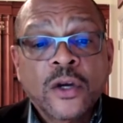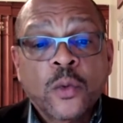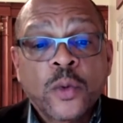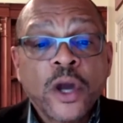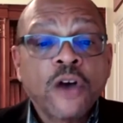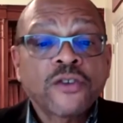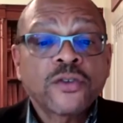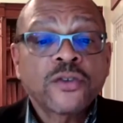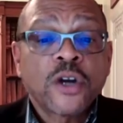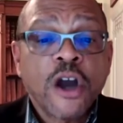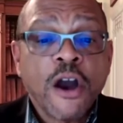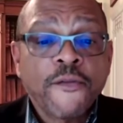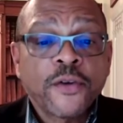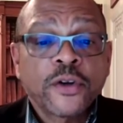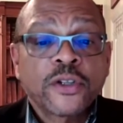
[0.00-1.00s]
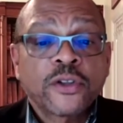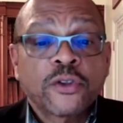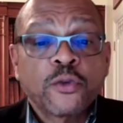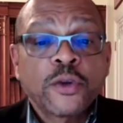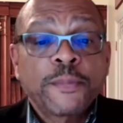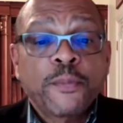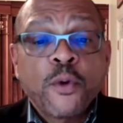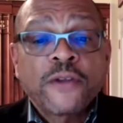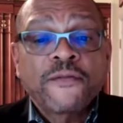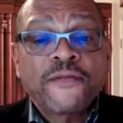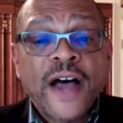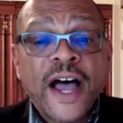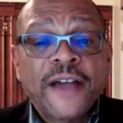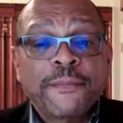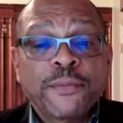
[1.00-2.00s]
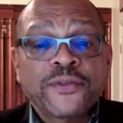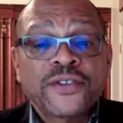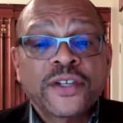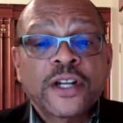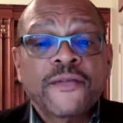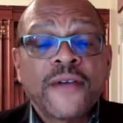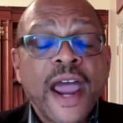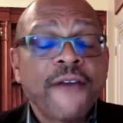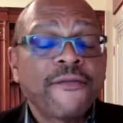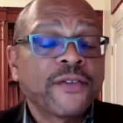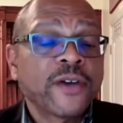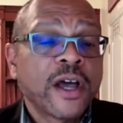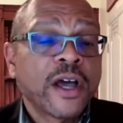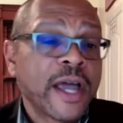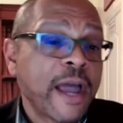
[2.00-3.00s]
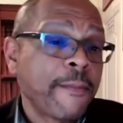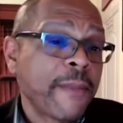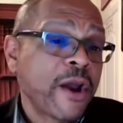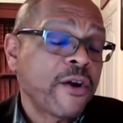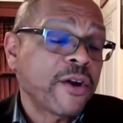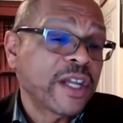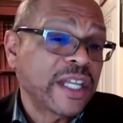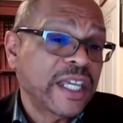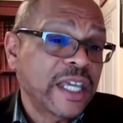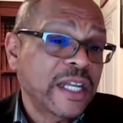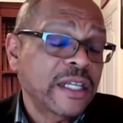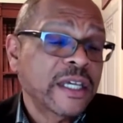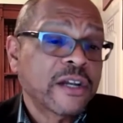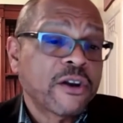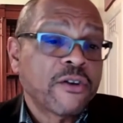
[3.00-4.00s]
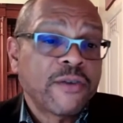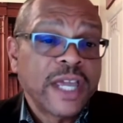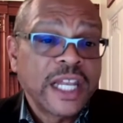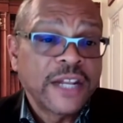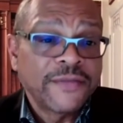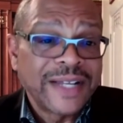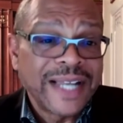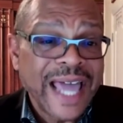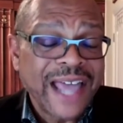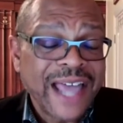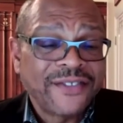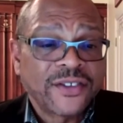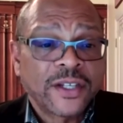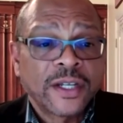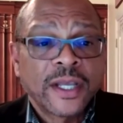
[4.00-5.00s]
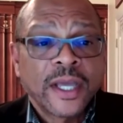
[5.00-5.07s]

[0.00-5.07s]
we also covered 3.5% of American Indian or Native Alaskan.